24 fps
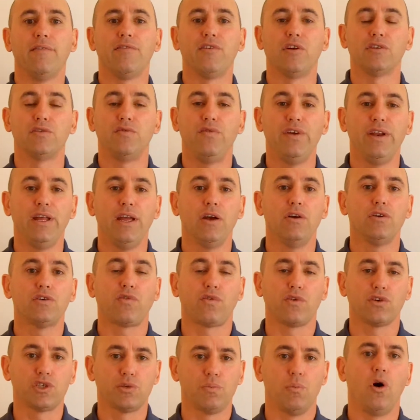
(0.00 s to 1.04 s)
If there's videos
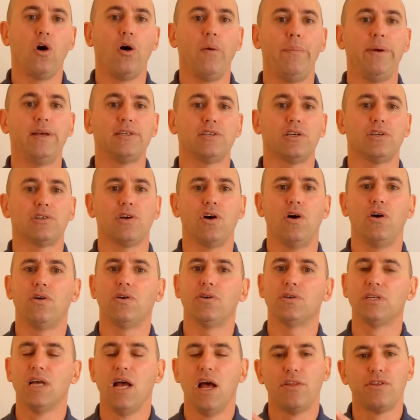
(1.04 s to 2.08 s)
for small business
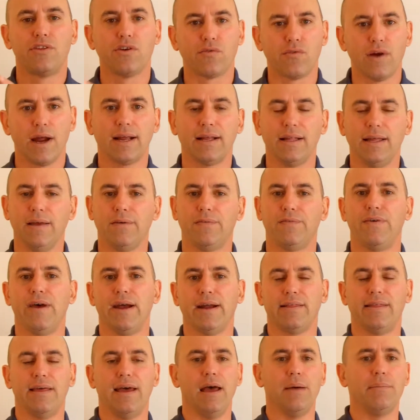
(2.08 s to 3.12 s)
owners, directly
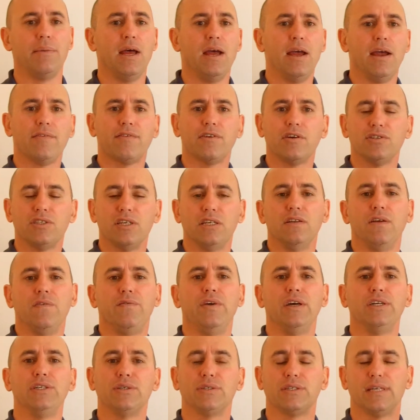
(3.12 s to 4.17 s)
affect them. If there's
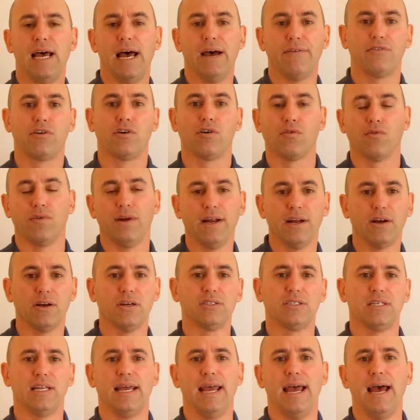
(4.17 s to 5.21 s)
individuals that have
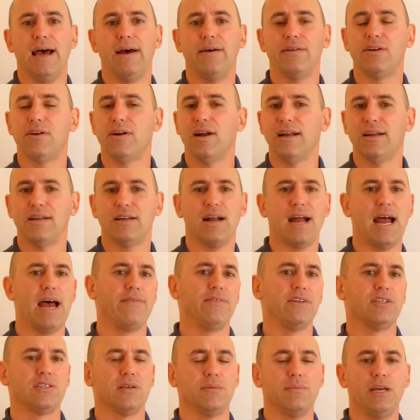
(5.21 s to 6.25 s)
careers and they're
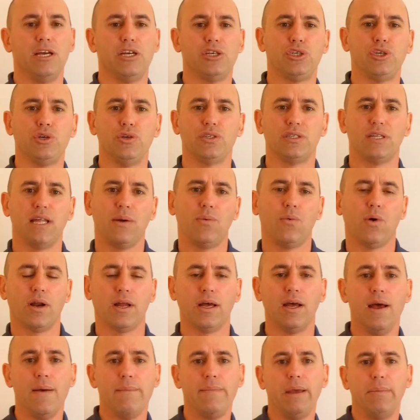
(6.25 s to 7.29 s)
having some issues and they
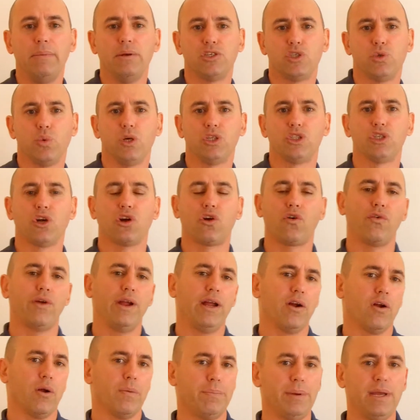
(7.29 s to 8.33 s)
want to maybe switch a
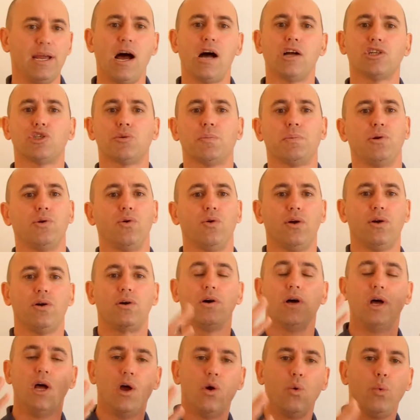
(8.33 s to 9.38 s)
career or be
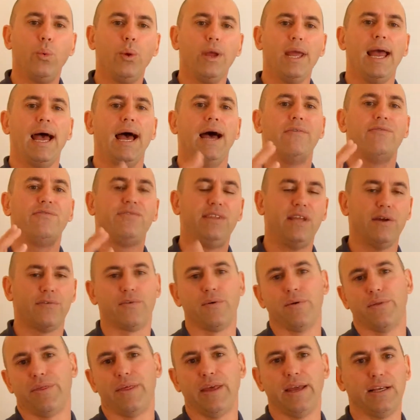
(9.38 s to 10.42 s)
entrepreneurial, we have
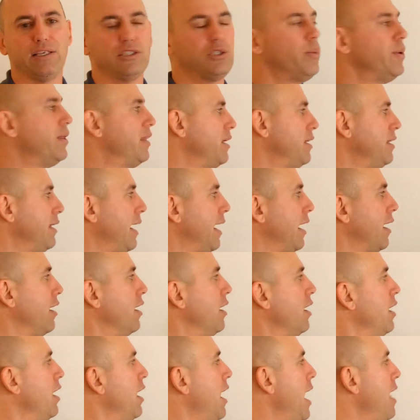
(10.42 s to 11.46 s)
different things within there.